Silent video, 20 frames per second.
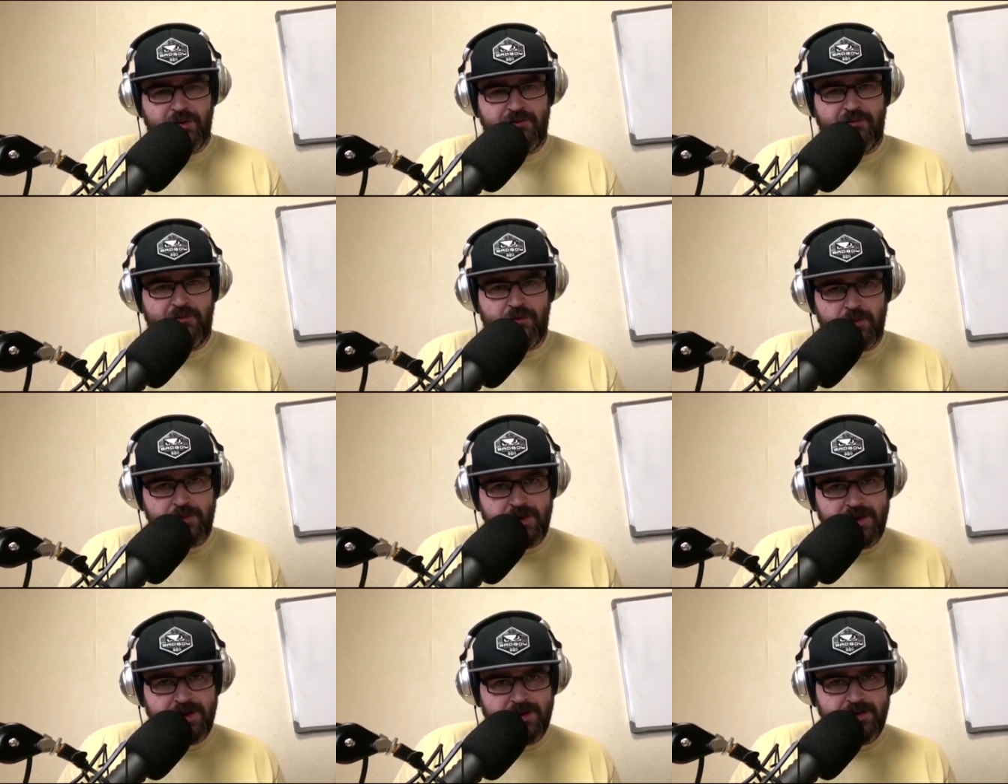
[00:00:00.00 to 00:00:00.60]
for
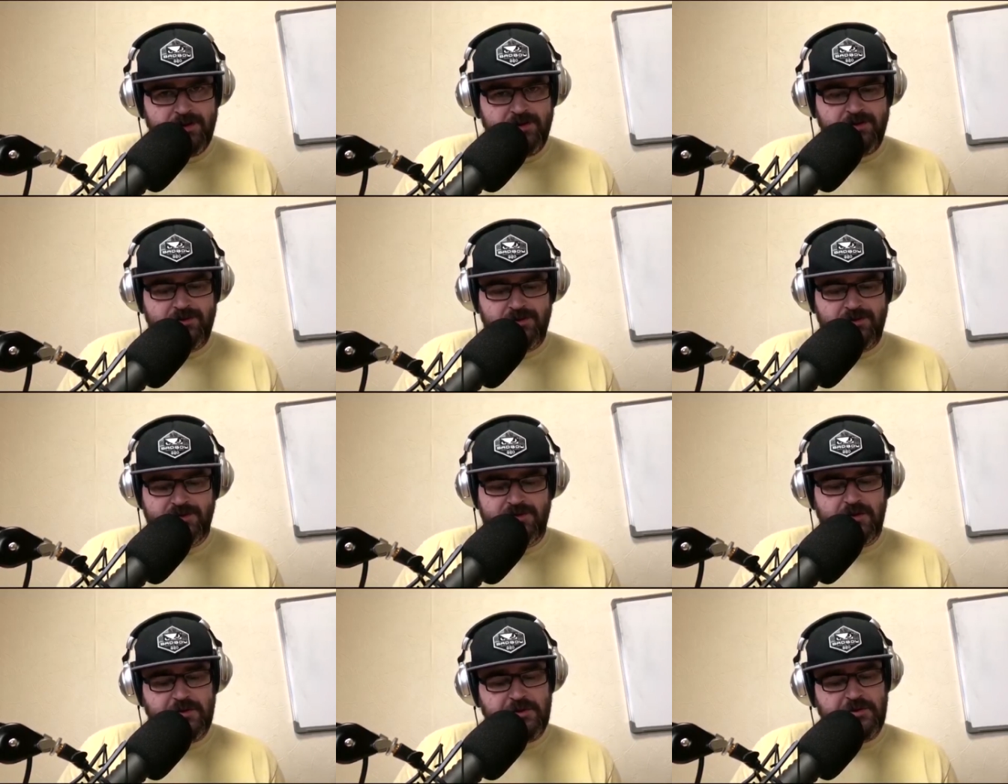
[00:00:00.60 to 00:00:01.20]
me,
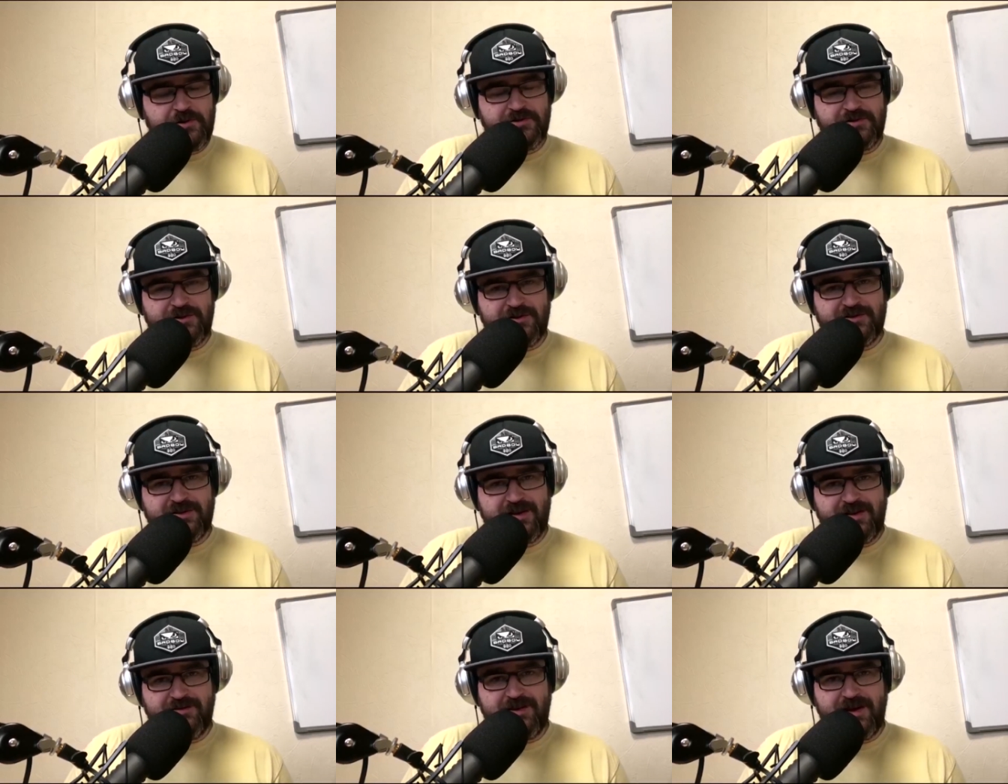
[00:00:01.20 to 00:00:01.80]
Chris Daukus does
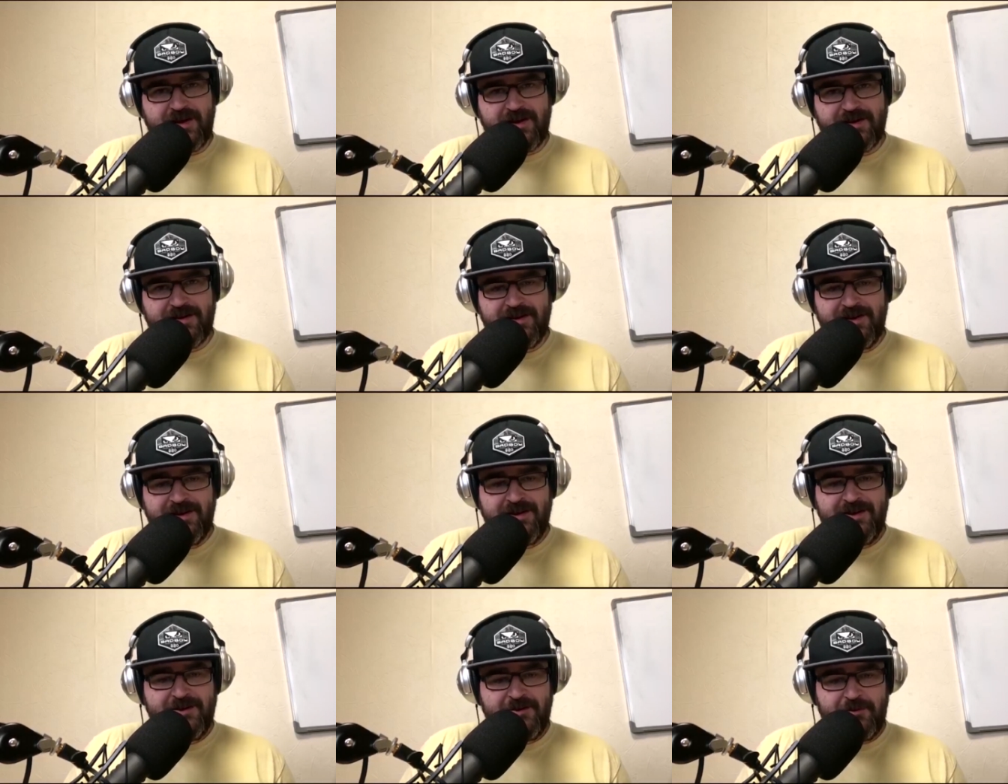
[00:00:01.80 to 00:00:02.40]
have that,
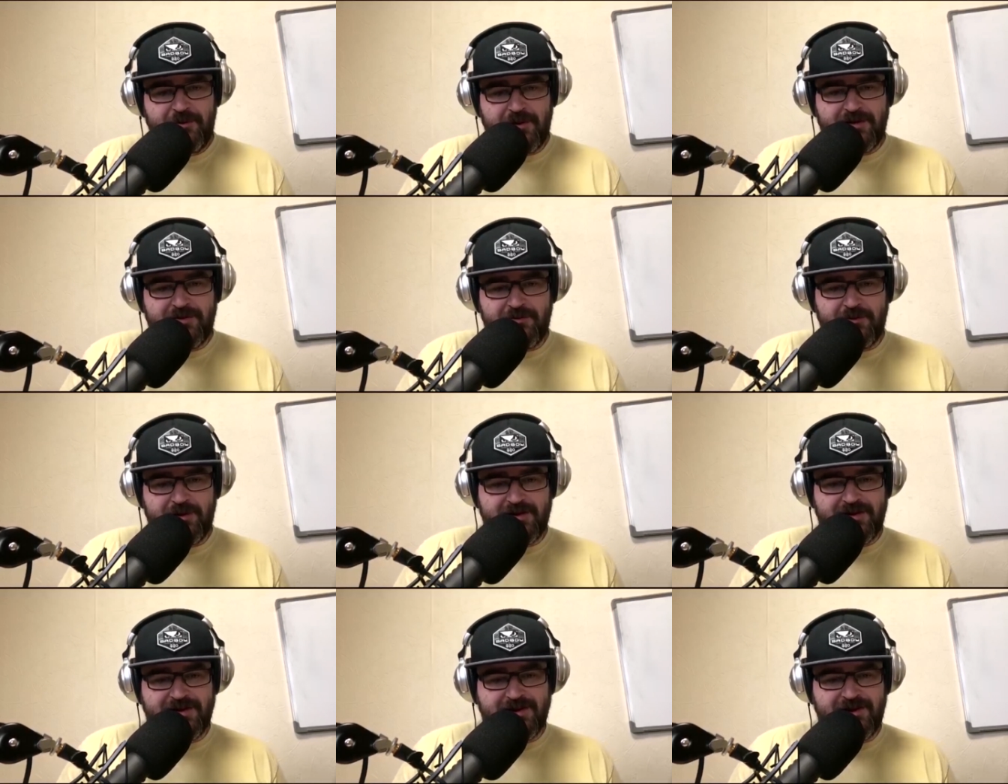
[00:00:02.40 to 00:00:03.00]

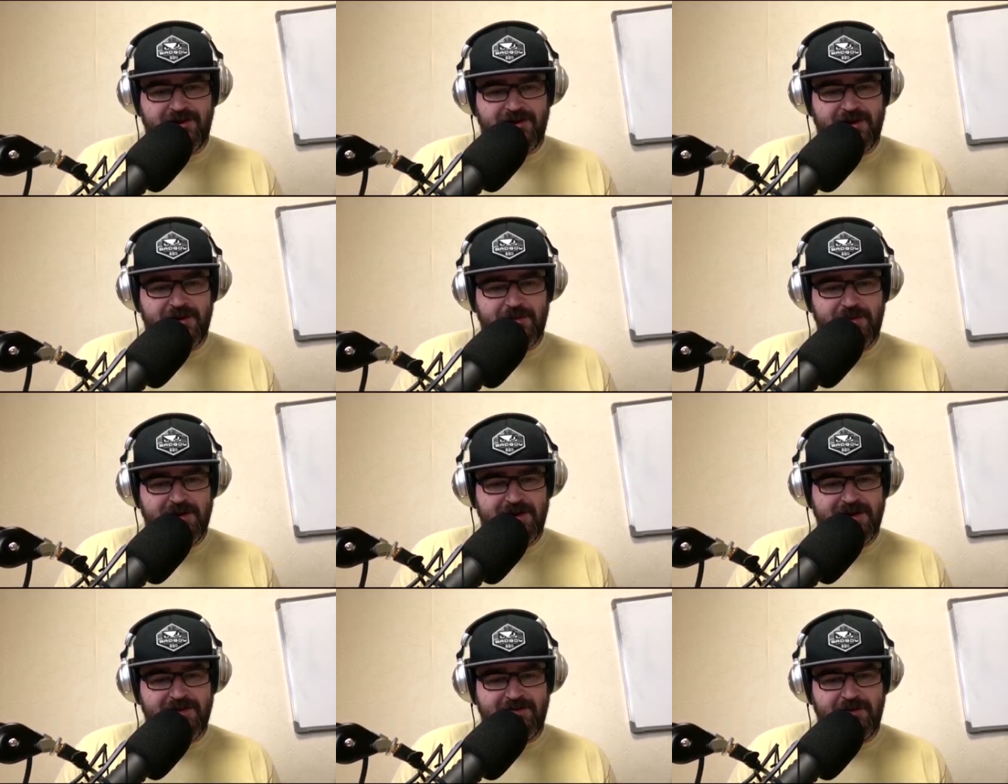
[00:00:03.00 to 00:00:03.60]
what they call, I
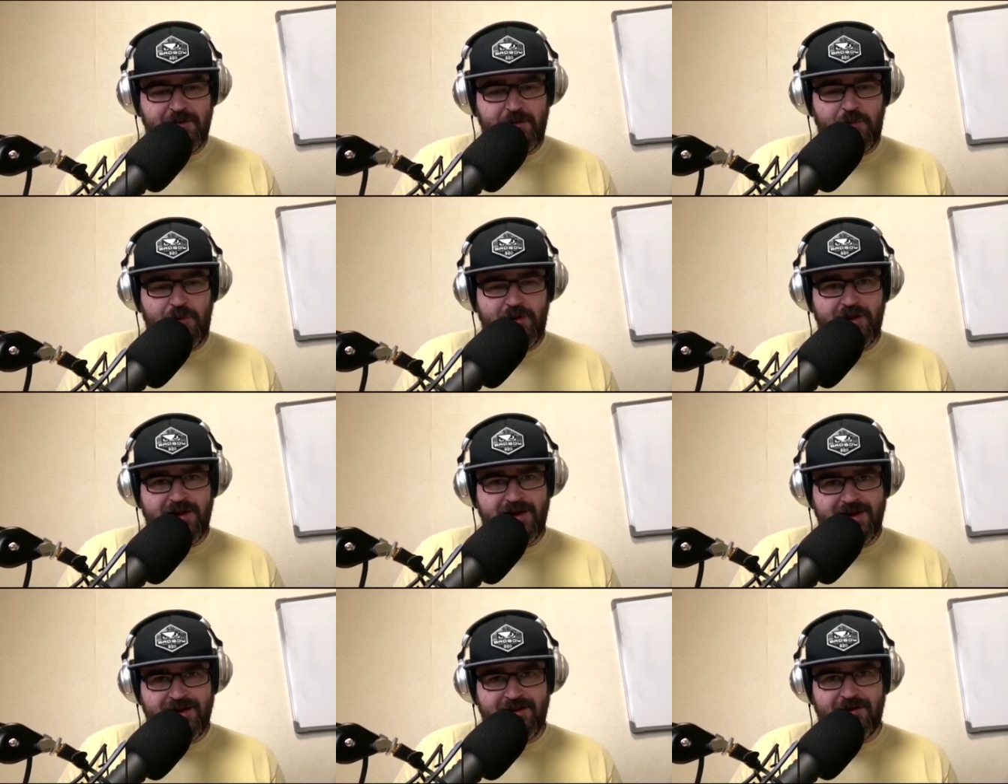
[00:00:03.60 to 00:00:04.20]
believe, the
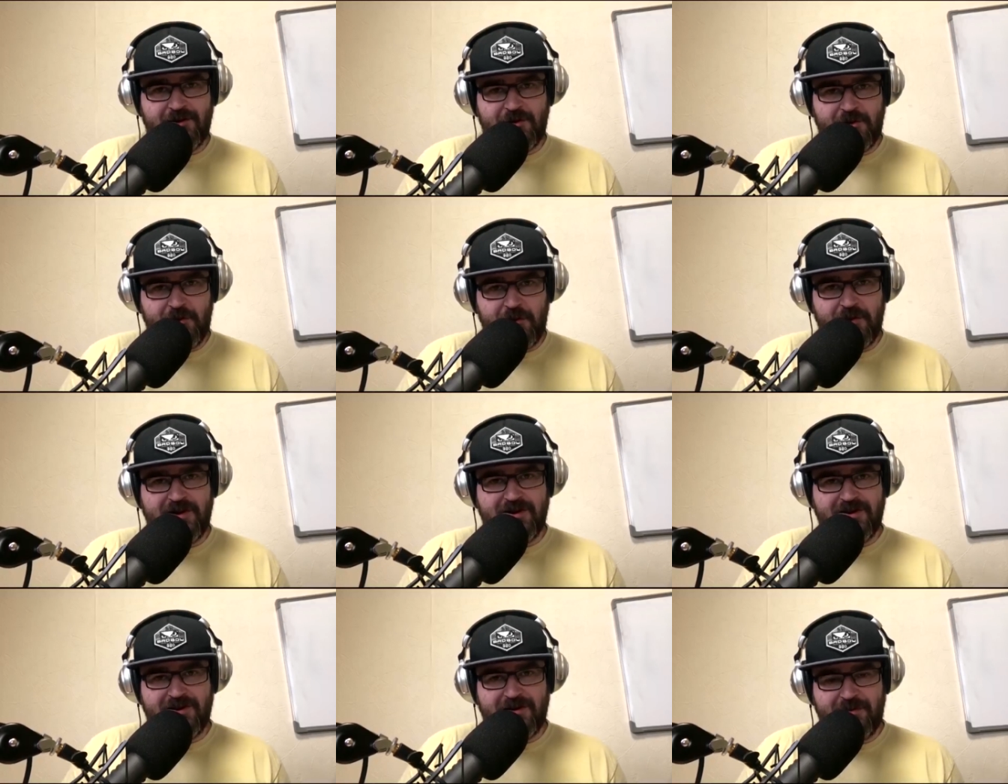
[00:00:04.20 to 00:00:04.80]

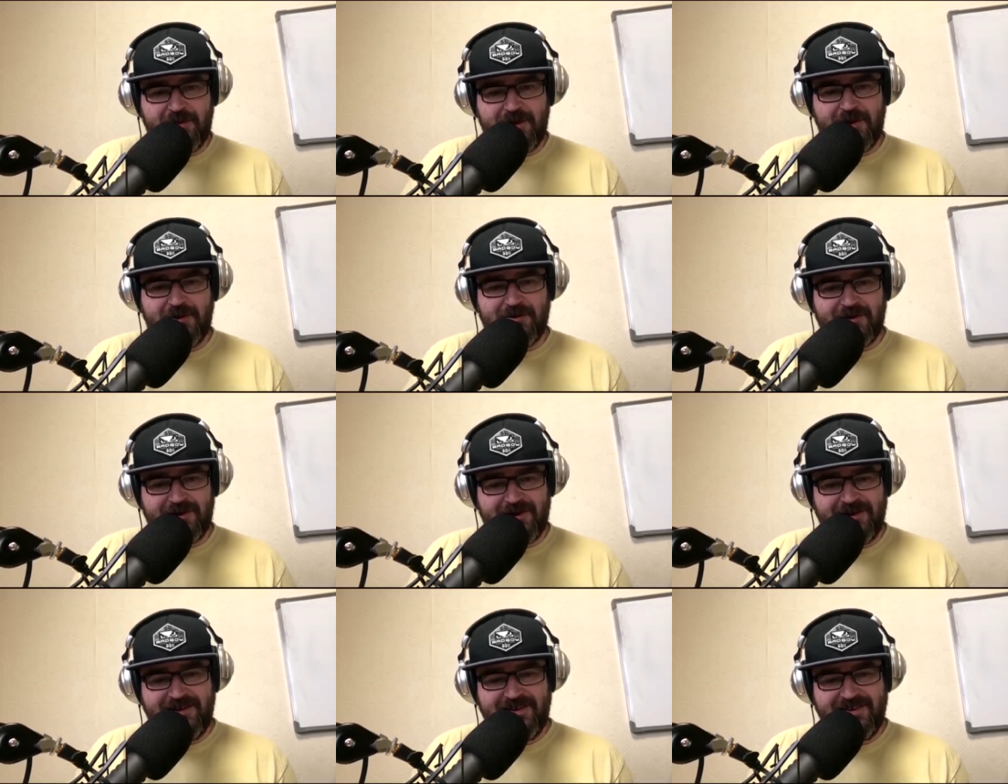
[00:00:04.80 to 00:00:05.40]
one-hitter-quitter
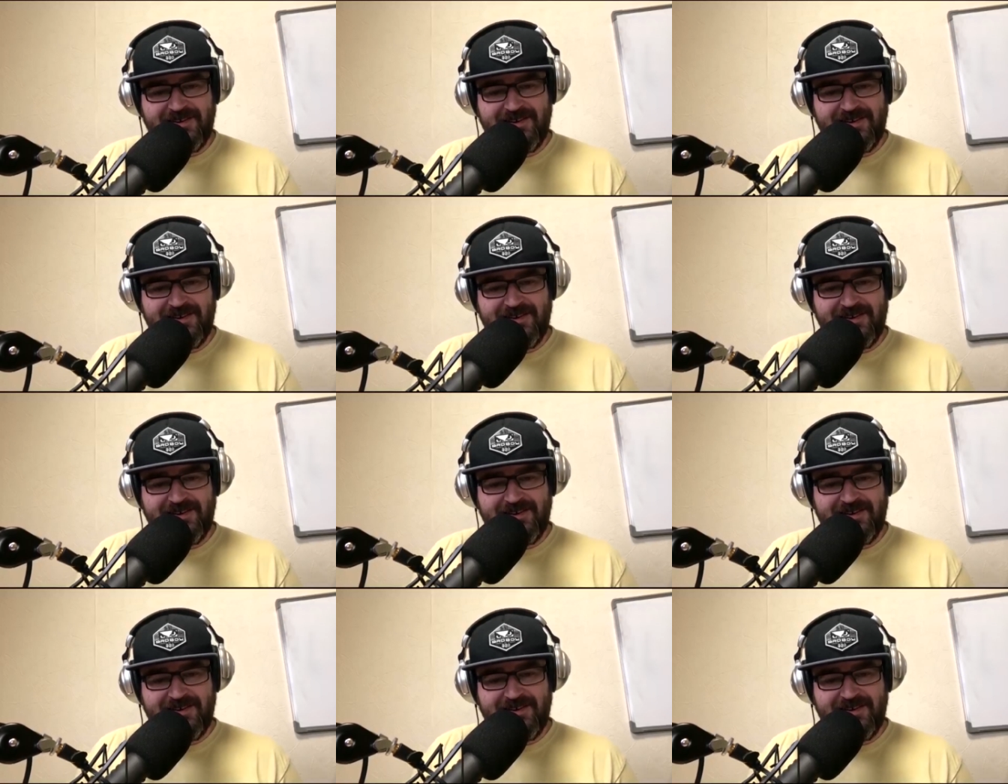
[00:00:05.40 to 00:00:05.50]
power.